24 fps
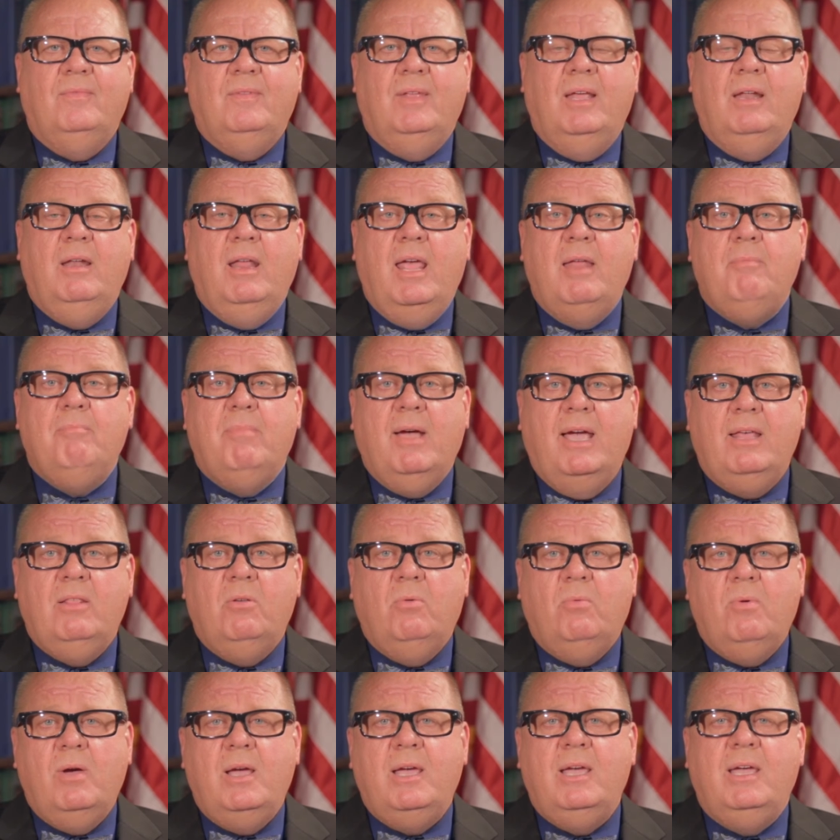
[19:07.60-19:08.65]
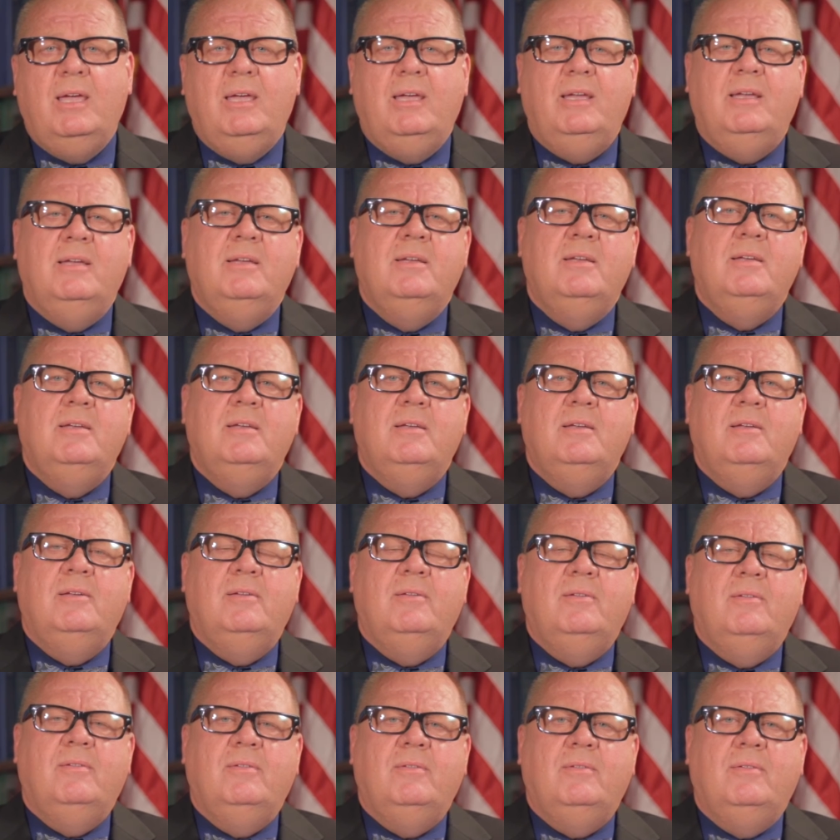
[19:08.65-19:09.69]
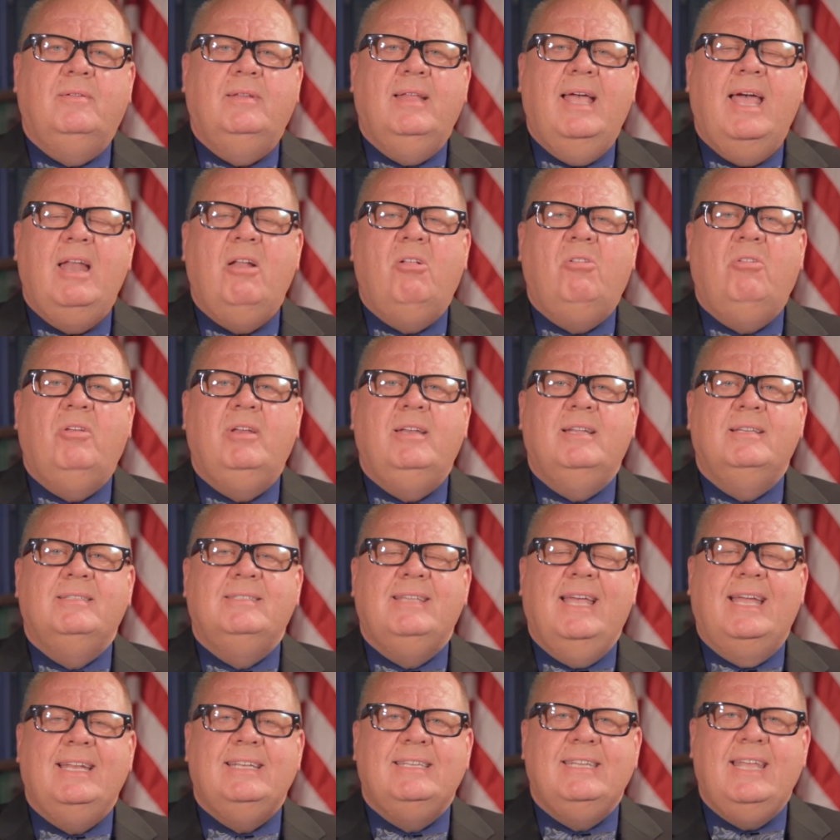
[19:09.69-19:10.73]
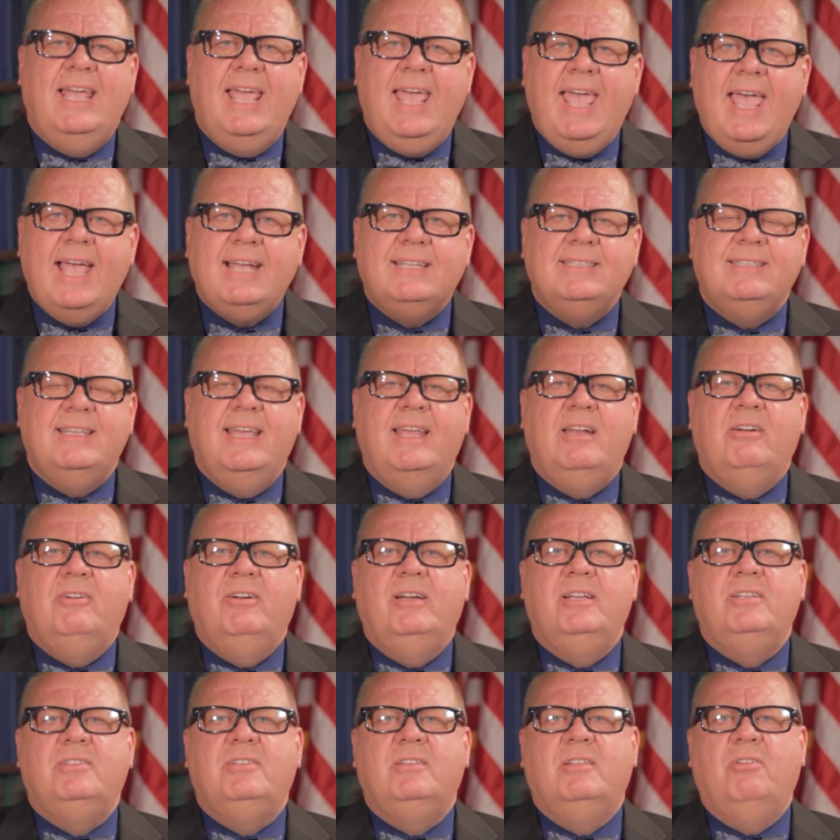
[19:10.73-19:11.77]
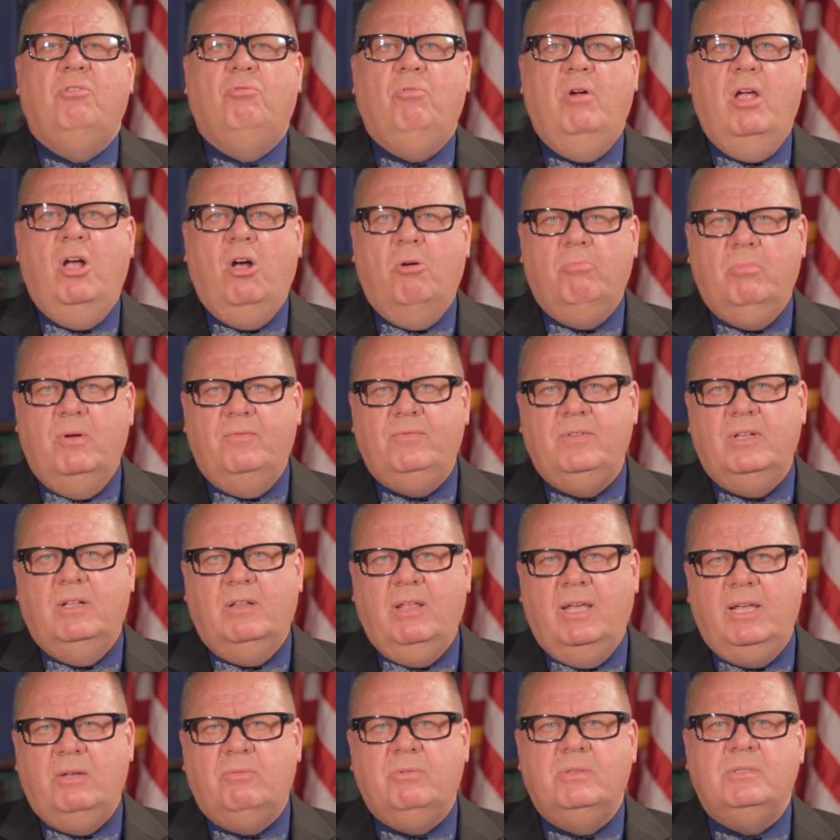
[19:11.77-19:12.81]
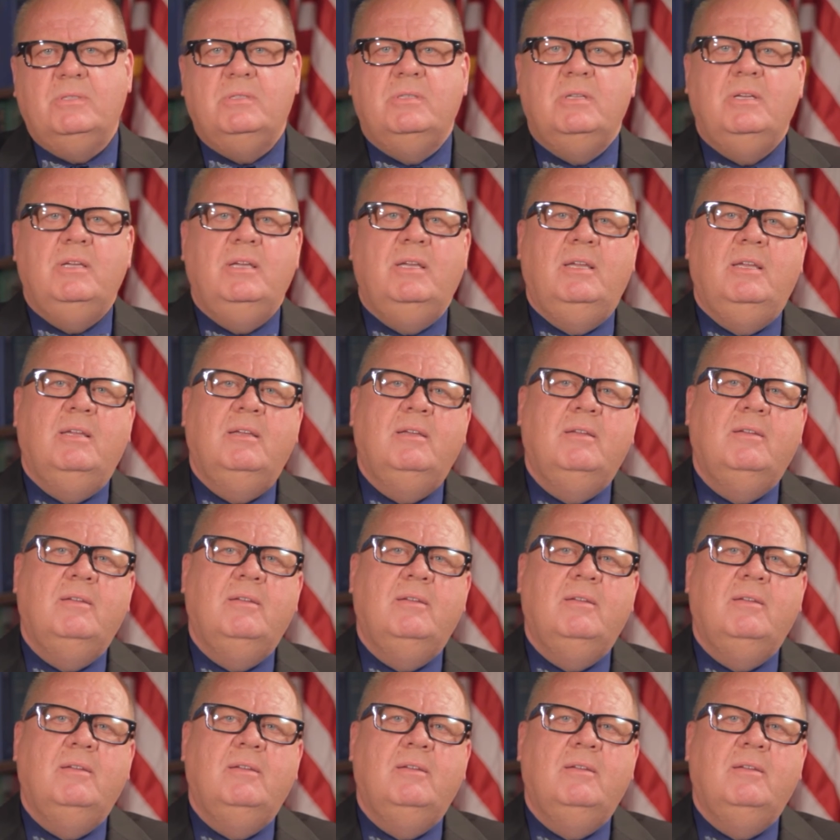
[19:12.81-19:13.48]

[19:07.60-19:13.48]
And then, by the way, not only does that tax enter into the realm of delinquency,